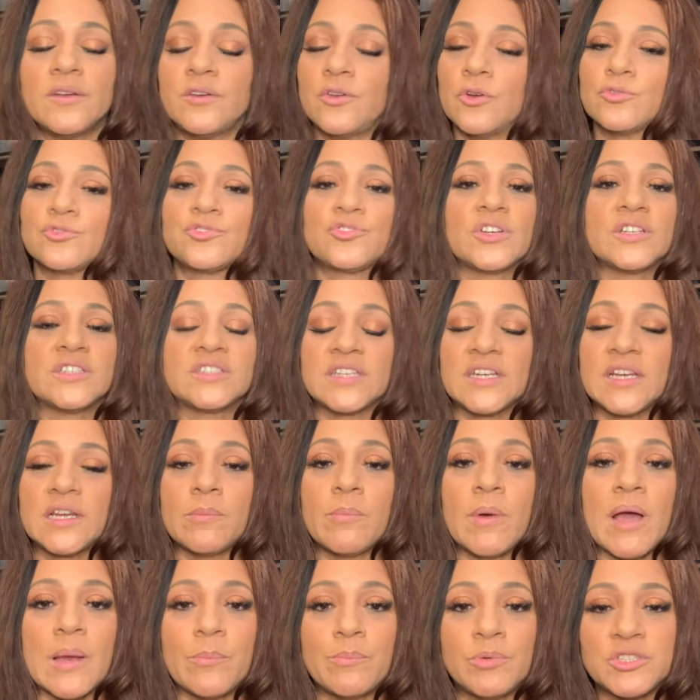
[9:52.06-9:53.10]
don't trust
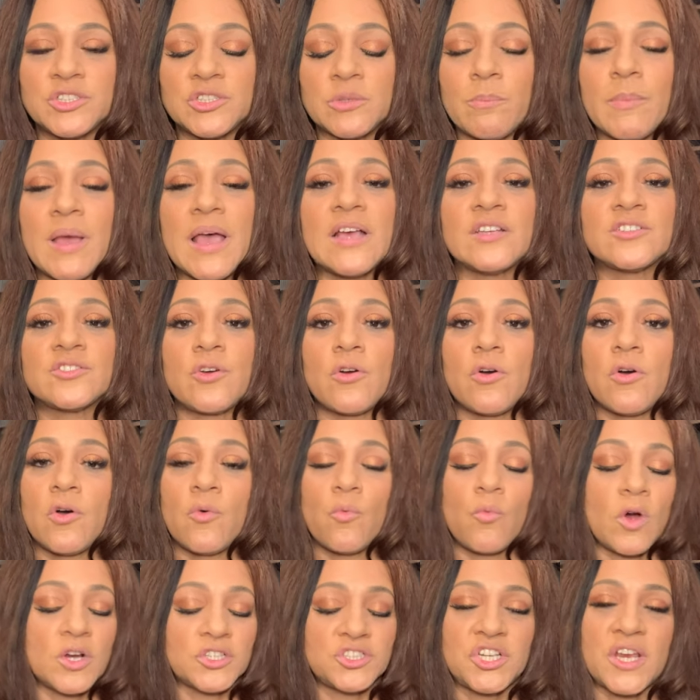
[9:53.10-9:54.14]
anybody. Put your mask
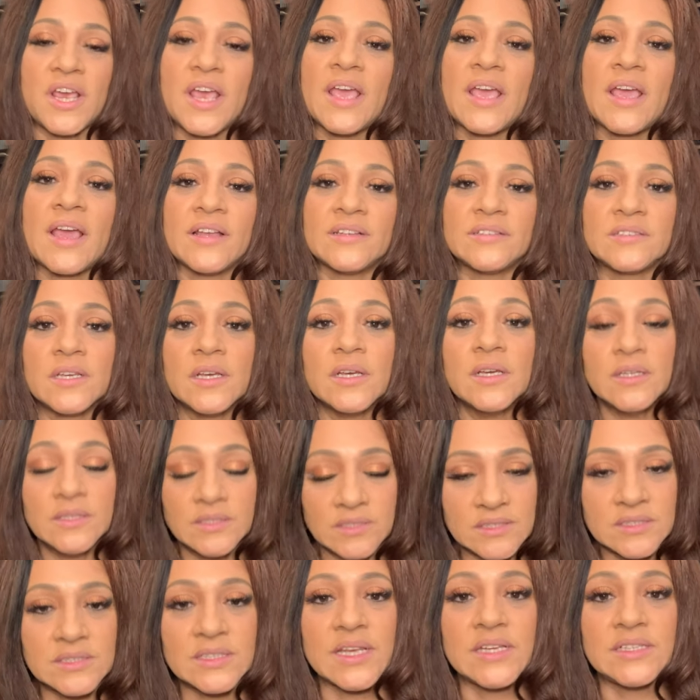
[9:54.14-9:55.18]
on. Wash your hands.
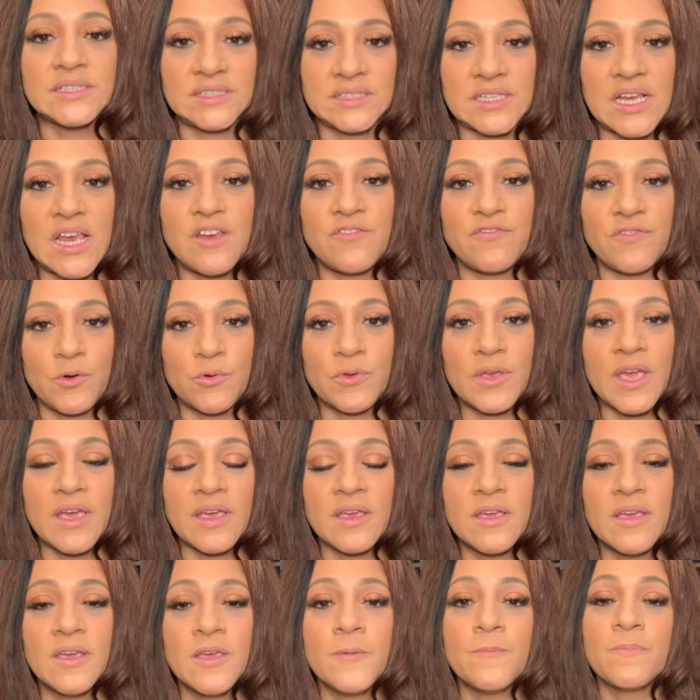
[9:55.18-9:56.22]
Stay safe,
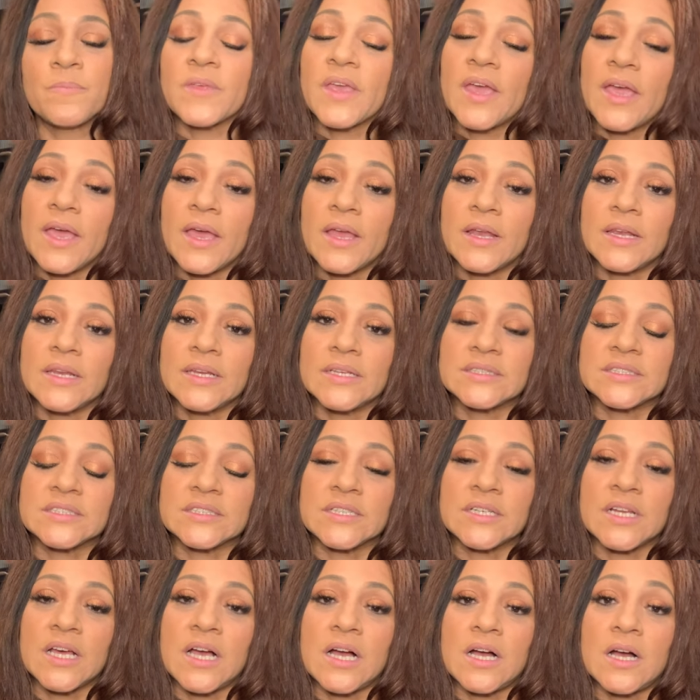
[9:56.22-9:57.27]
okay? And
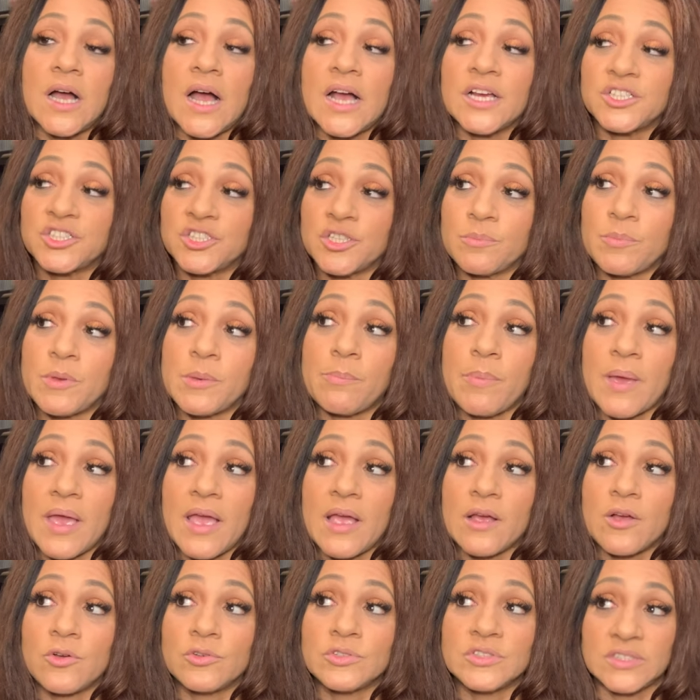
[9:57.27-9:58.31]
listen, uh, I should be
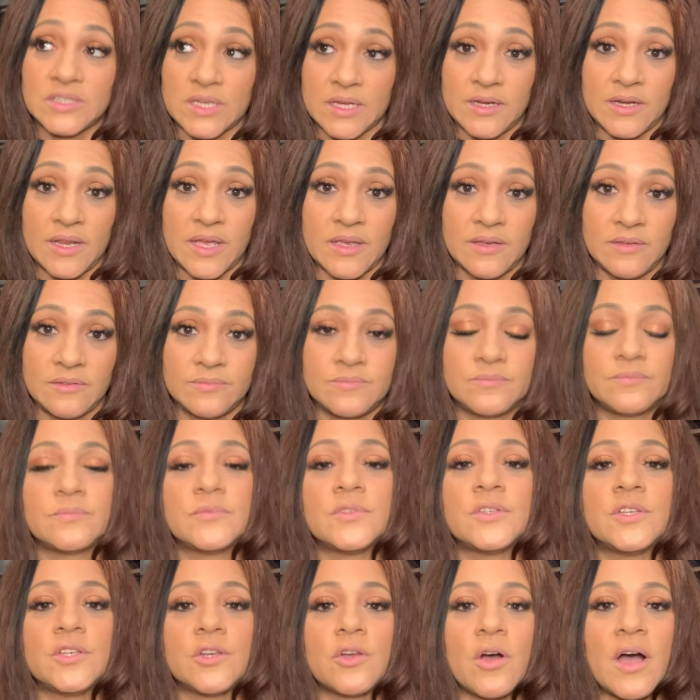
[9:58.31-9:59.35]
back on Sunday
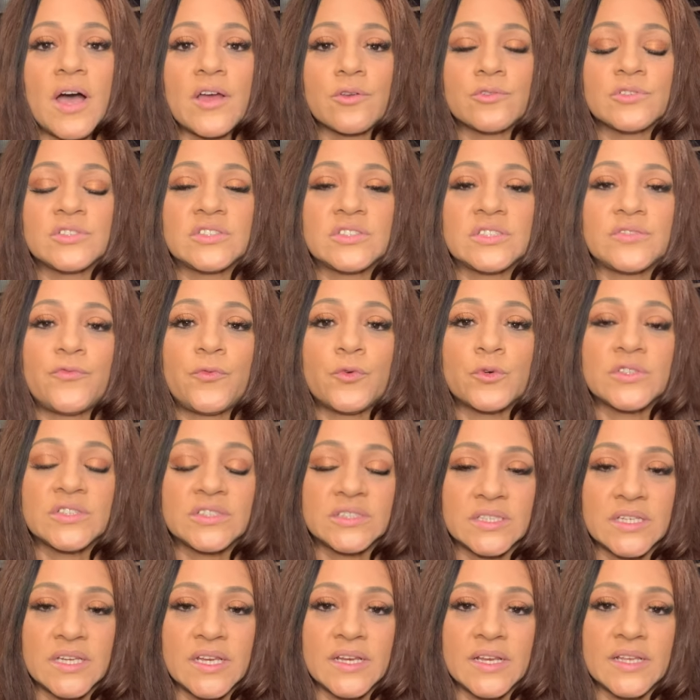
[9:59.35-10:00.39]
you know, I don't foresee